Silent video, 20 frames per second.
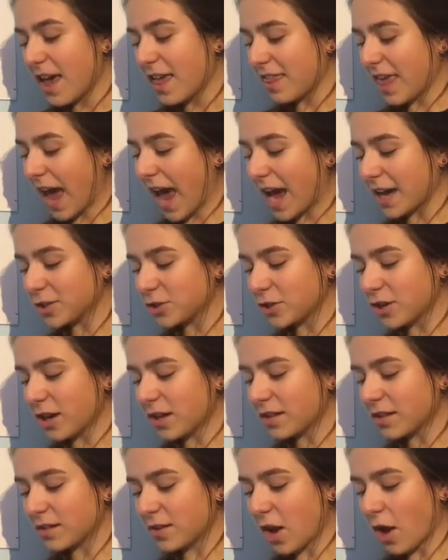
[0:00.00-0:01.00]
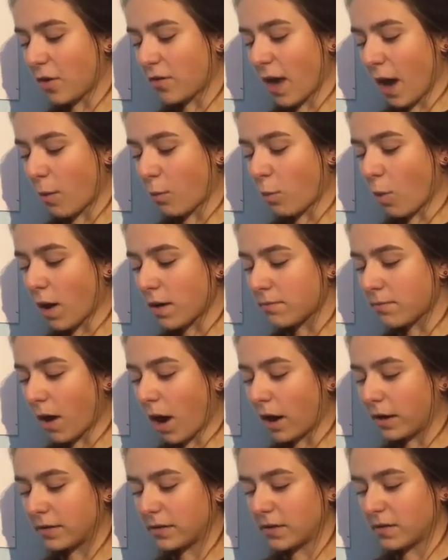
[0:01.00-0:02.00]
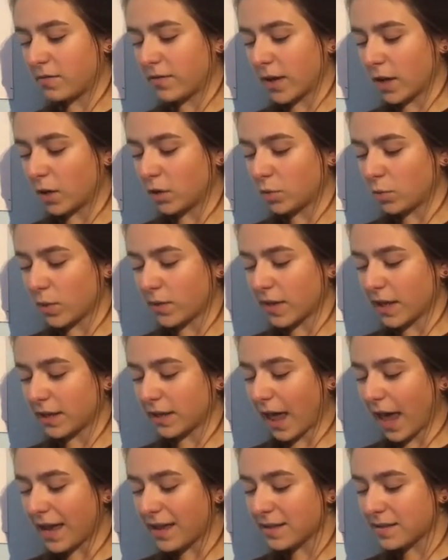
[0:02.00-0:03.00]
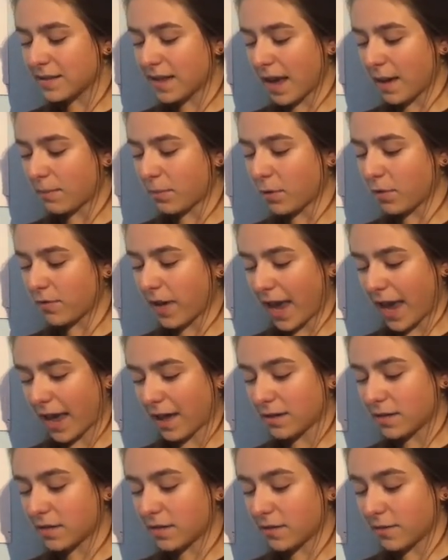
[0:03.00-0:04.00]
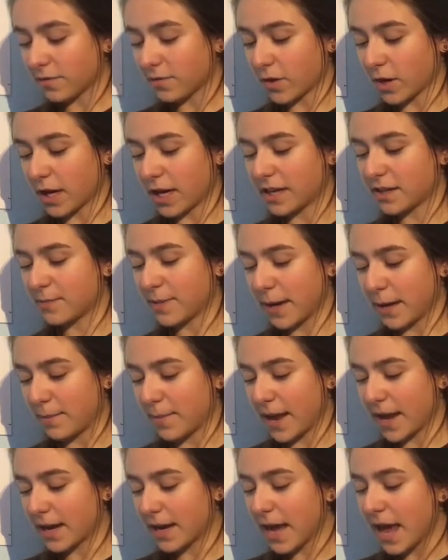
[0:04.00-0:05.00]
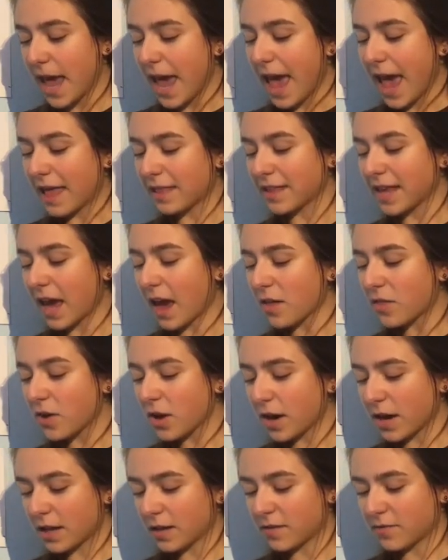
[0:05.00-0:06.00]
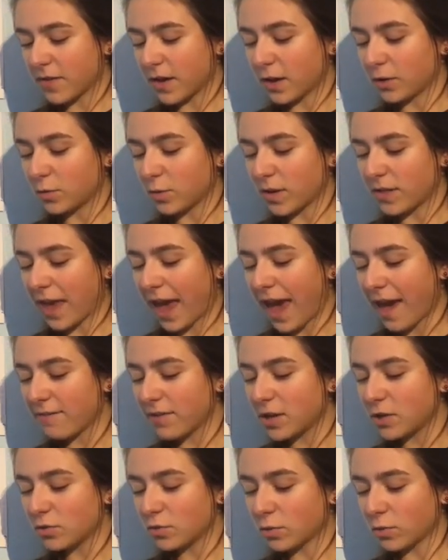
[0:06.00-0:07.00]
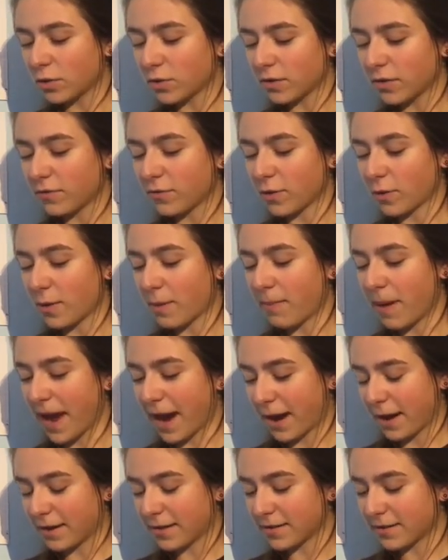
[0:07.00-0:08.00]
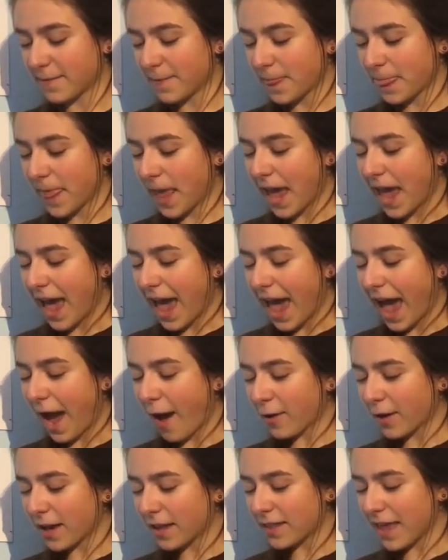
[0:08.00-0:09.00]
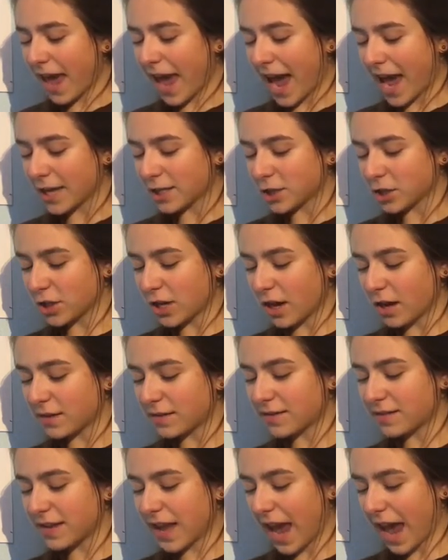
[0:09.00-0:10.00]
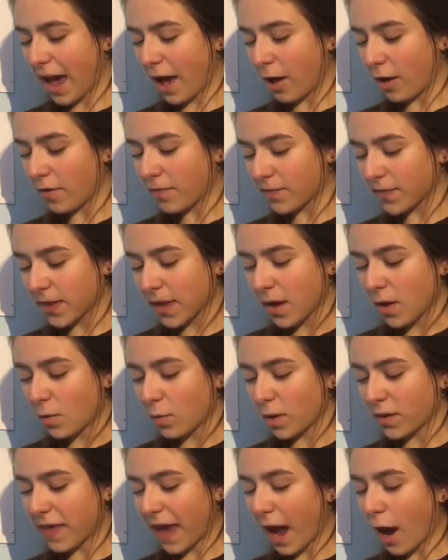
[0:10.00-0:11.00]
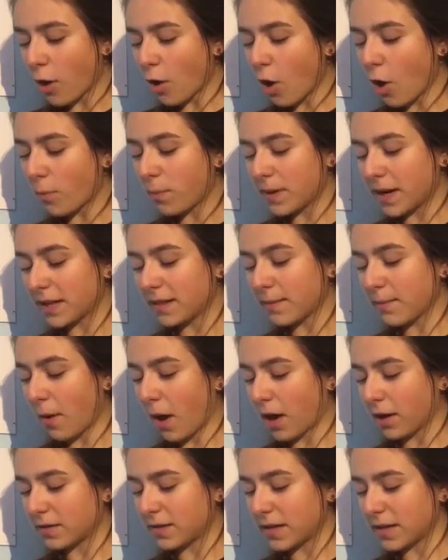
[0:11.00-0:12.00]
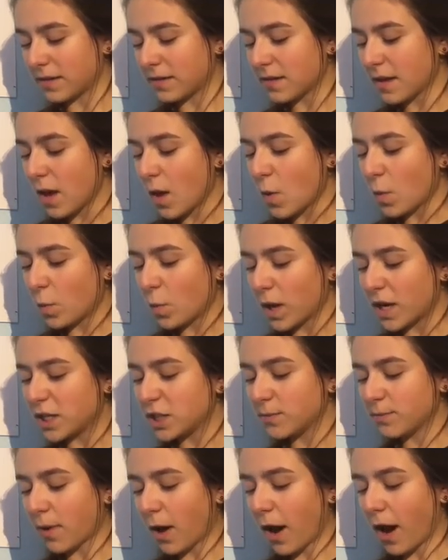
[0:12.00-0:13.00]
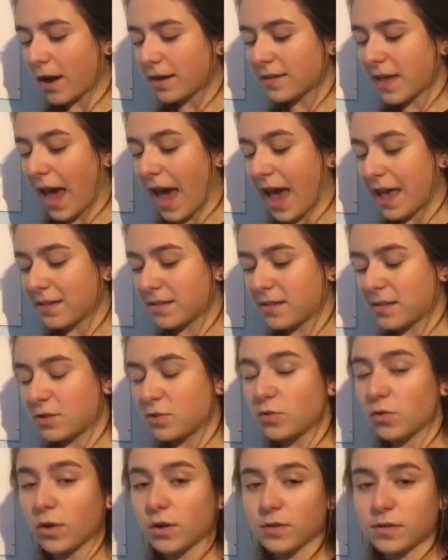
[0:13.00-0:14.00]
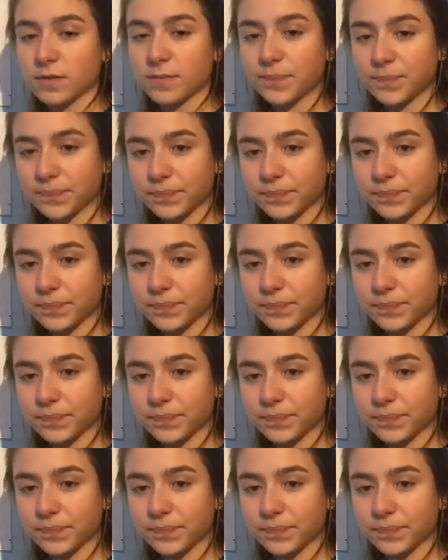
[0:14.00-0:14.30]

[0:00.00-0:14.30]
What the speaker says: The astronauts know that one box is filled with a light sample of ants for an experiment, and the other is filled with heavy tools for repairs. How can the astronauts tell, without opening the boxes, which box has the tools?